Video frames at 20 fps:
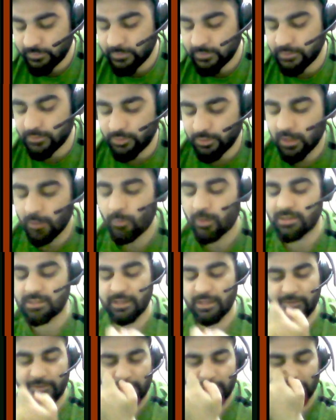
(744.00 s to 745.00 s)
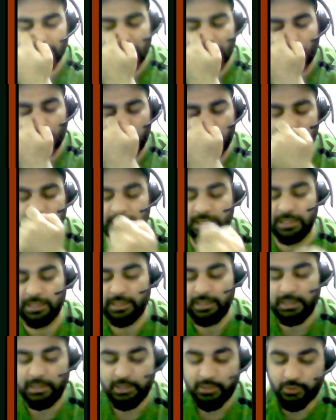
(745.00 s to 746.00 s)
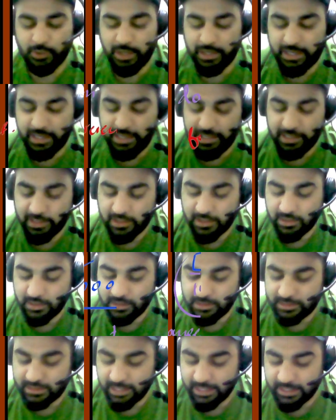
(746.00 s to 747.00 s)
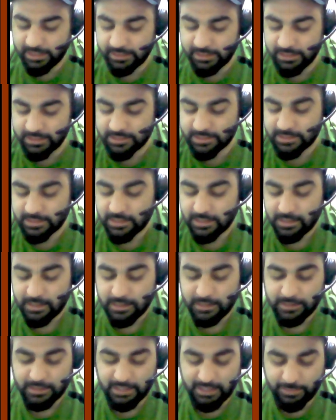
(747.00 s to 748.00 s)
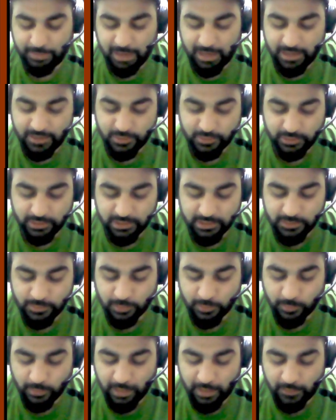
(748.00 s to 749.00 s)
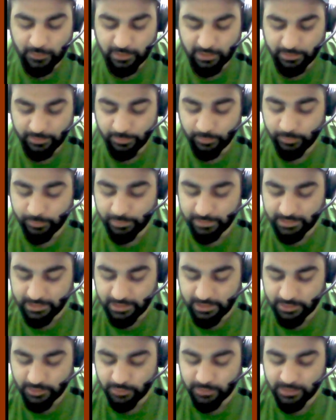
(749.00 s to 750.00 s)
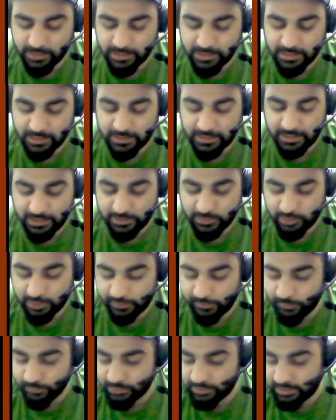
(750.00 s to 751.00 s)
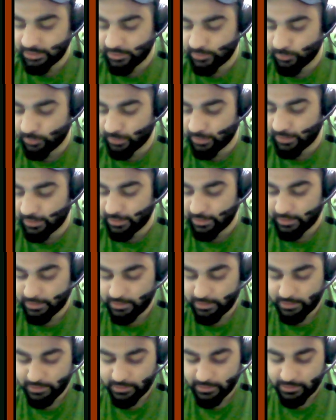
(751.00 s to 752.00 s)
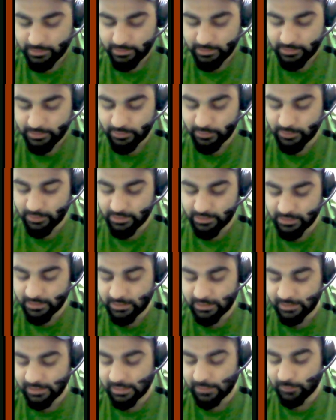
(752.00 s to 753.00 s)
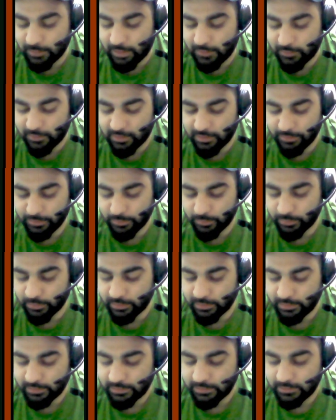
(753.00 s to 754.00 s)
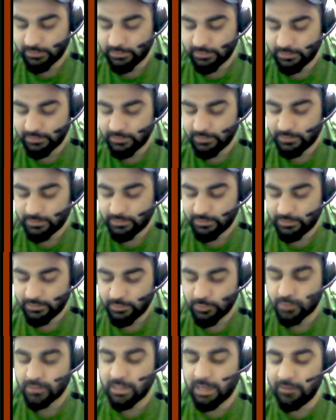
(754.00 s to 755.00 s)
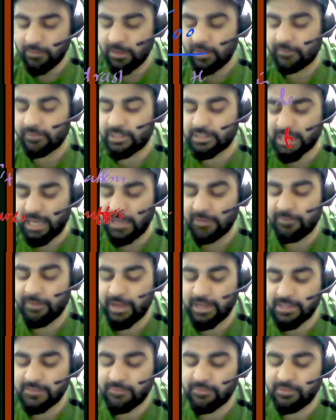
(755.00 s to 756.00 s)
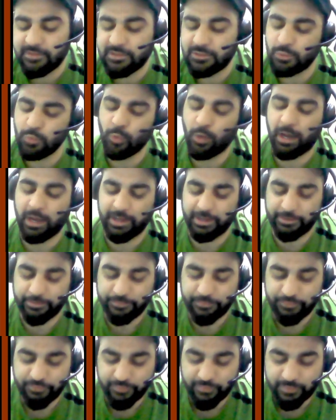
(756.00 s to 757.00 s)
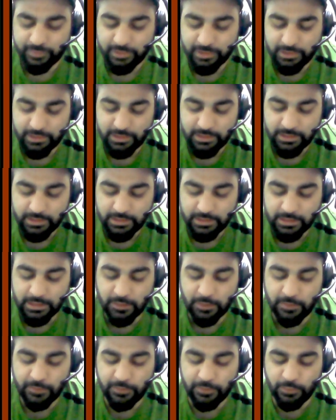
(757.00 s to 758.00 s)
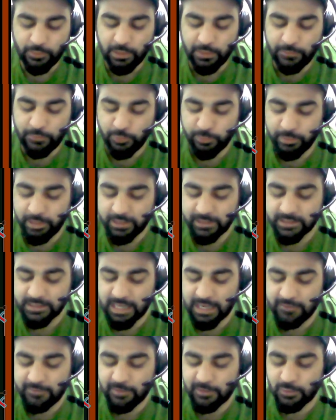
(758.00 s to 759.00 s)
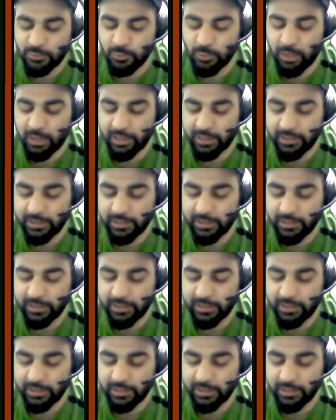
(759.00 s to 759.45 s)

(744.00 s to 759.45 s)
Okay, what is the effect of that? We'll see. So again, taking this thing back, so this is what we have to compute basically. So this is the thing. So if you see it over here, so this is the thing that we have to compute. So now if this alpha is too high, now if you make this alpha too high,